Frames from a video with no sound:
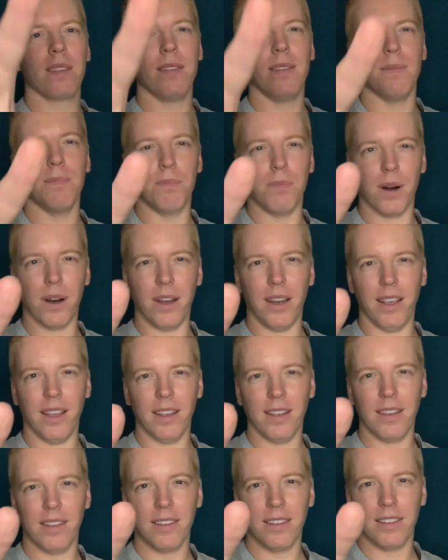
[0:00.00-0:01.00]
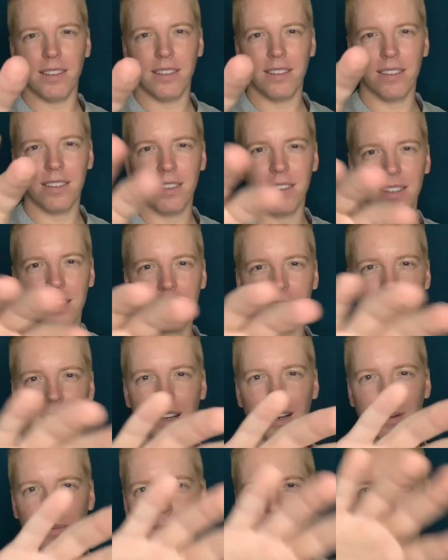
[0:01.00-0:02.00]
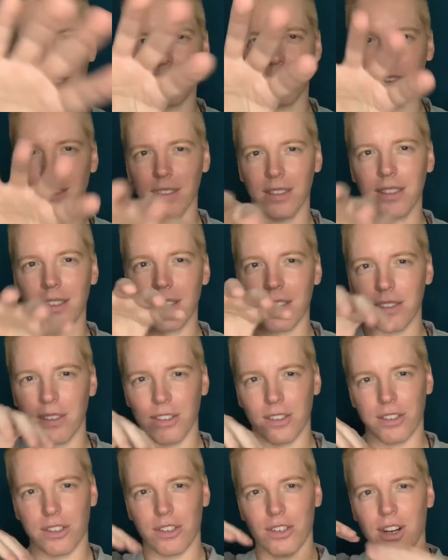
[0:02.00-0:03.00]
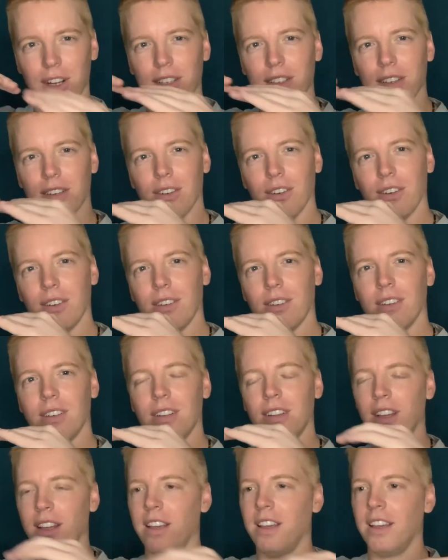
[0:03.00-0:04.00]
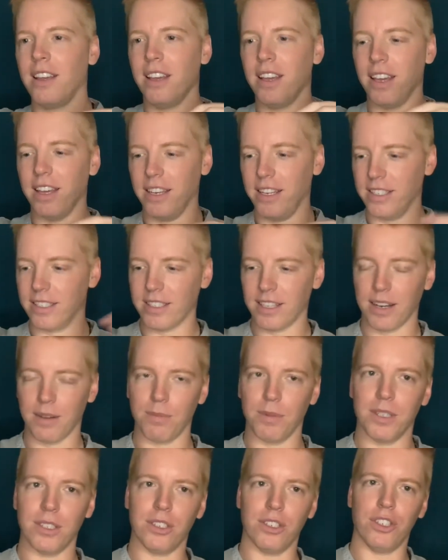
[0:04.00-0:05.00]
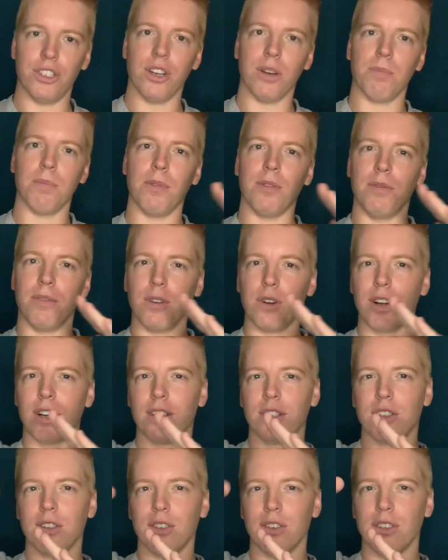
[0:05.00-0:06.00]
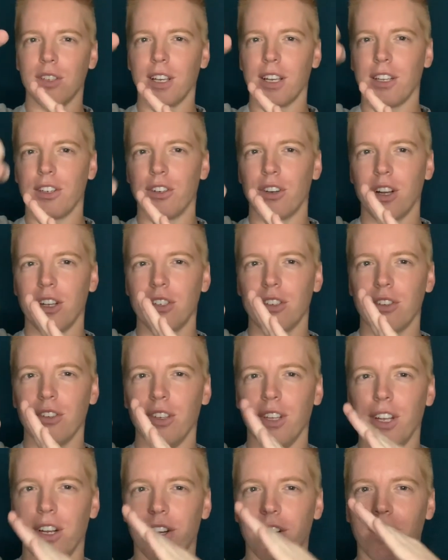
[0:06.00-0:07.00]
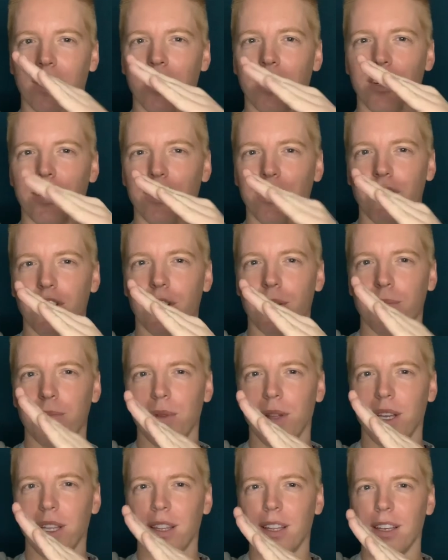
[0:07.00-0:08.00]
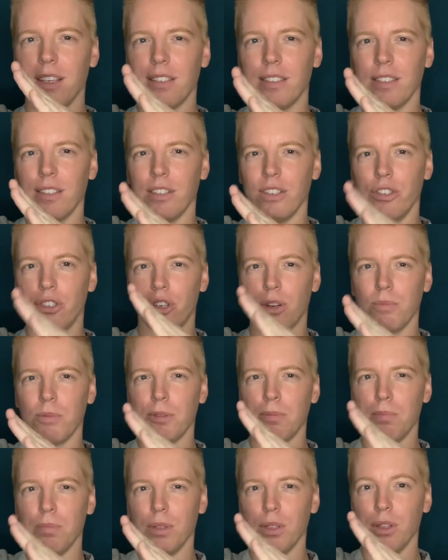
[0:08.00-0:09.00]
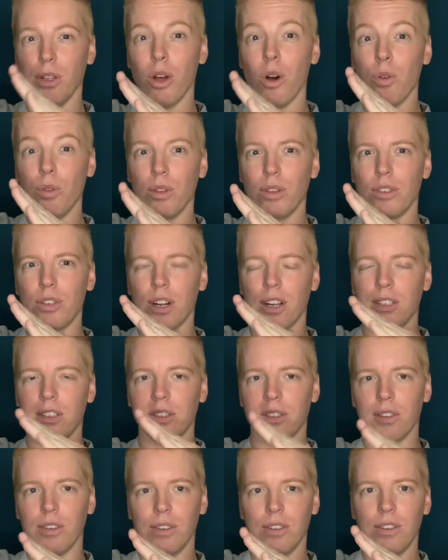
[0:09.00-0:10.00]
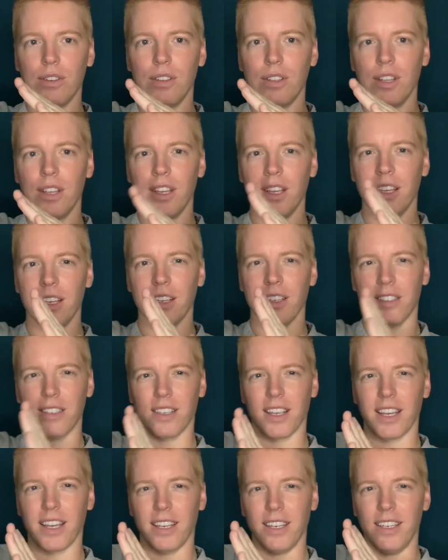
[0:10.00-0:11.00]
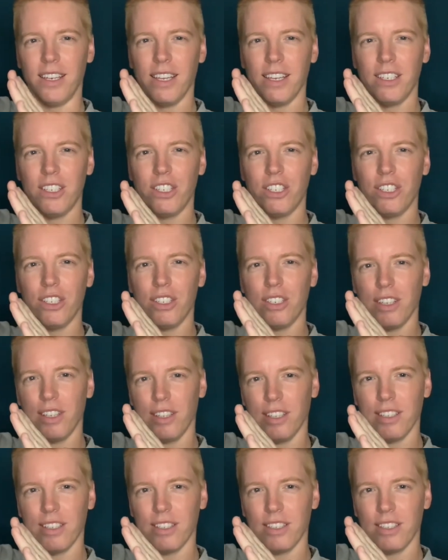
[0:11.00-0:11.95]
buddy set up his little sister's tricycle, and he set up this jump before it. So there's like a tricycle here and a jump like this, and the jump's below the tricycle because like a ditch, and this is